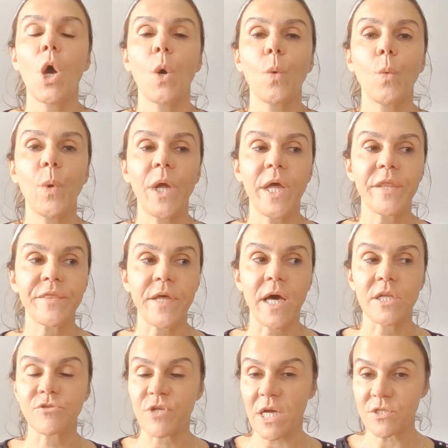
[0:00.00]
with
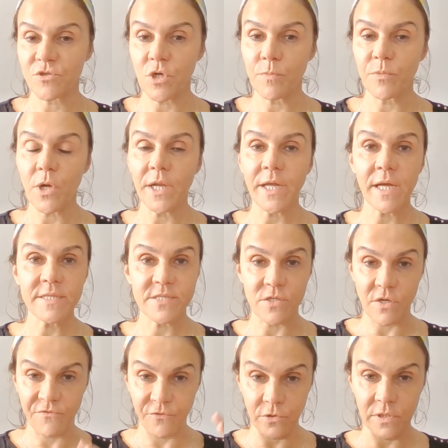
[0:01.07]
drugstore products, so
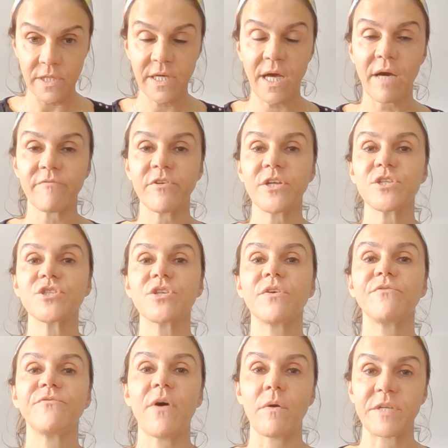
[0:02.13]
a full coverage
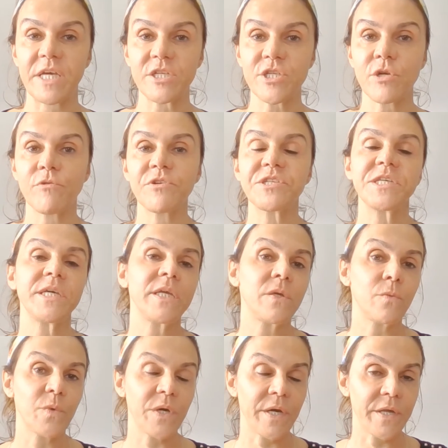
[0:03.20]
foundation
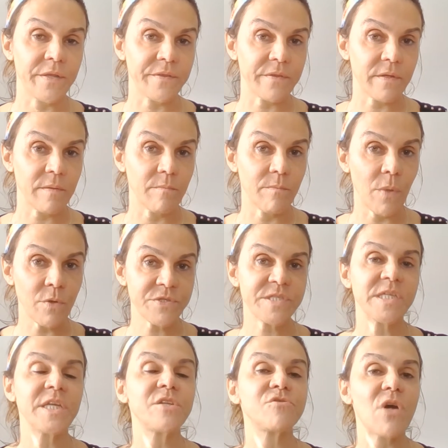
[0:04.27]
routine with
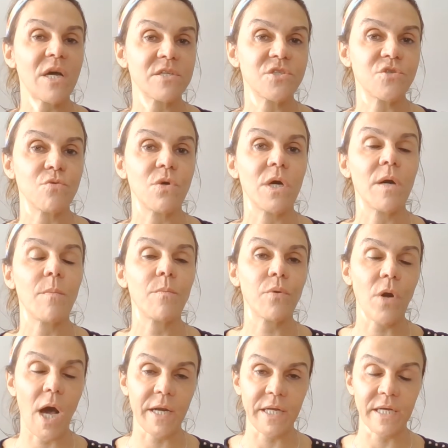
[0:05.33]
mostly drugstore
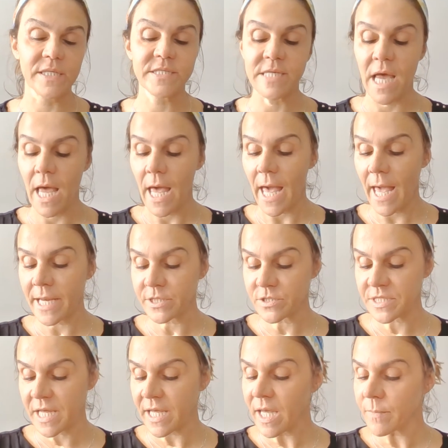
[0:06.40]
products. And
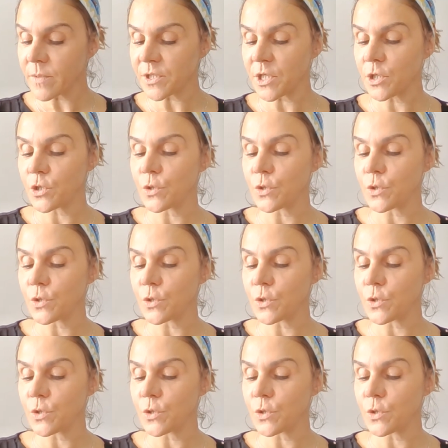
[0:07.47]
today I'm going to